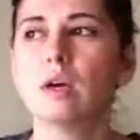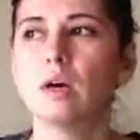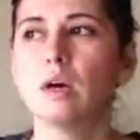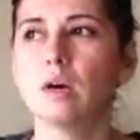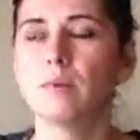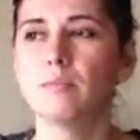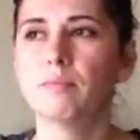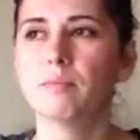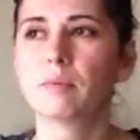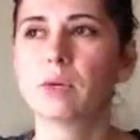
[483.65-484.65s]
I
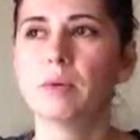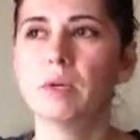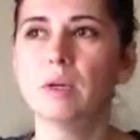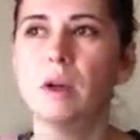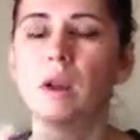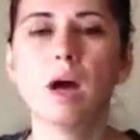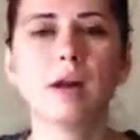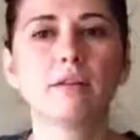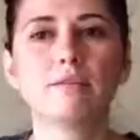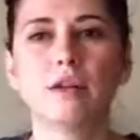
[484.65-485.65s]
mean, a
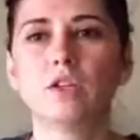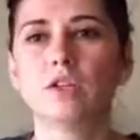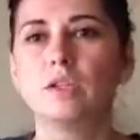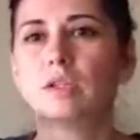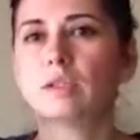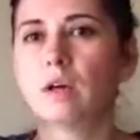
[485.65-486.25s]
lot of veggies,